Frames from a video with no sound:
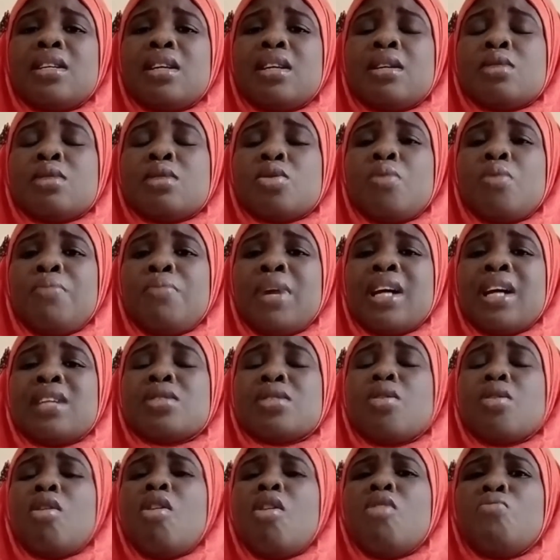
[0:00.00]

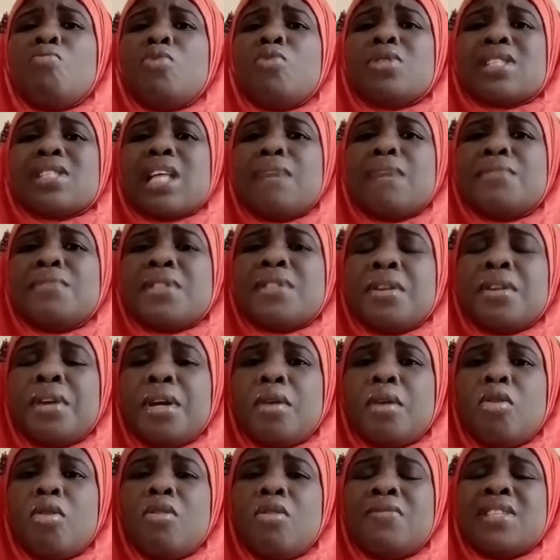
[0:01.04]
supplies almost
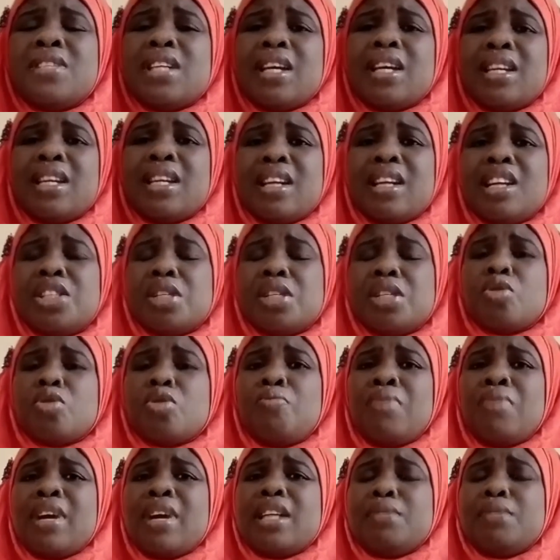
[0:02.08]
×3 of the energy
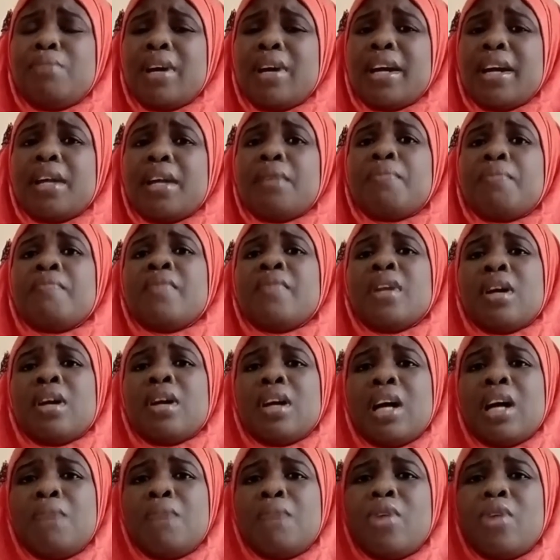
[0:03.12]
supplied by
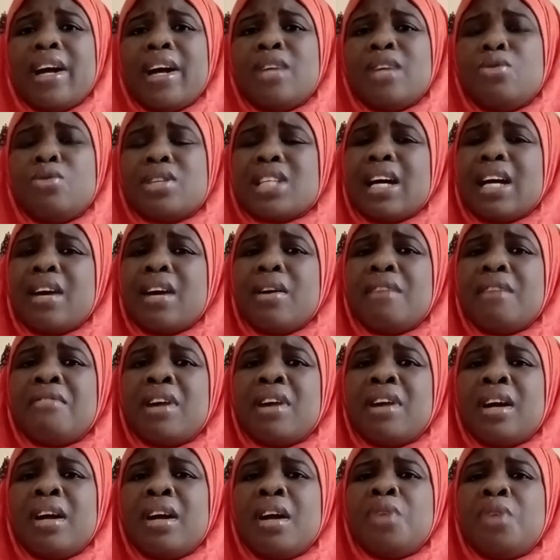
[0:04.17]
carbohydrates.
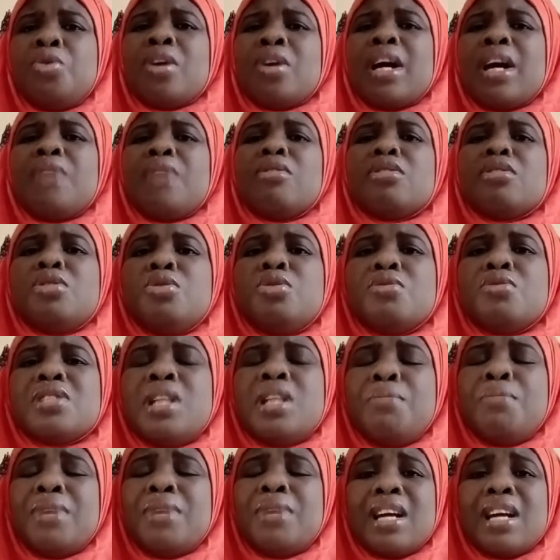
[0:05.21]
However, you cannot use
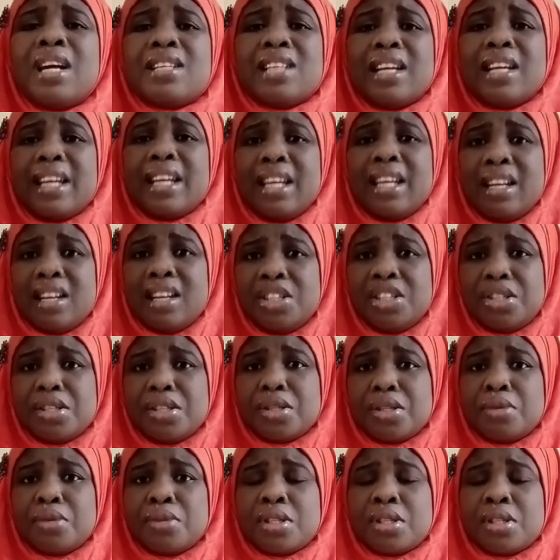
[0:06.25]
lipid as an energy
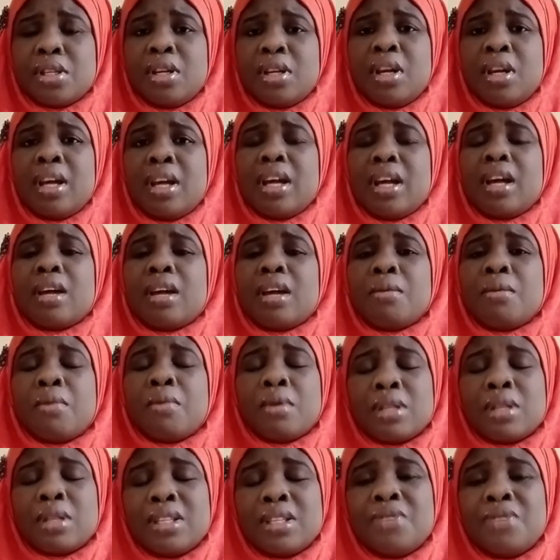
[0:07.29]
source.
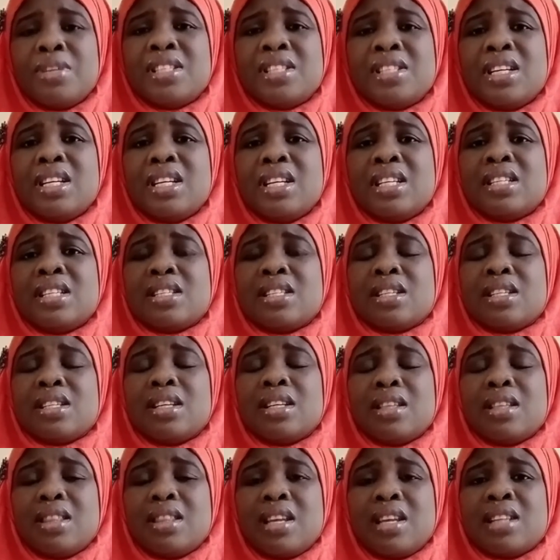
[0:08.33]
The reason is
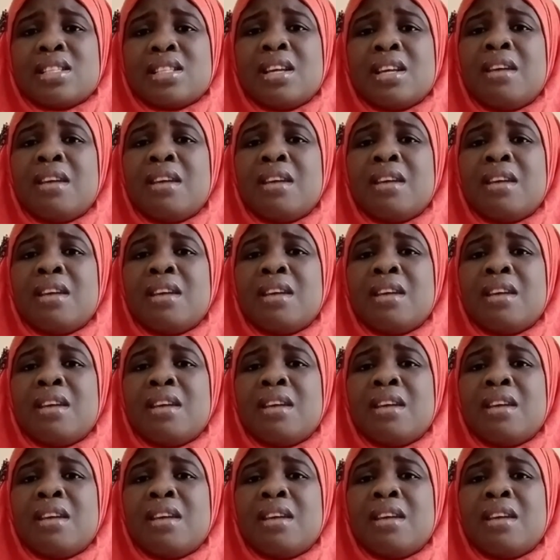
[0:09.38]
that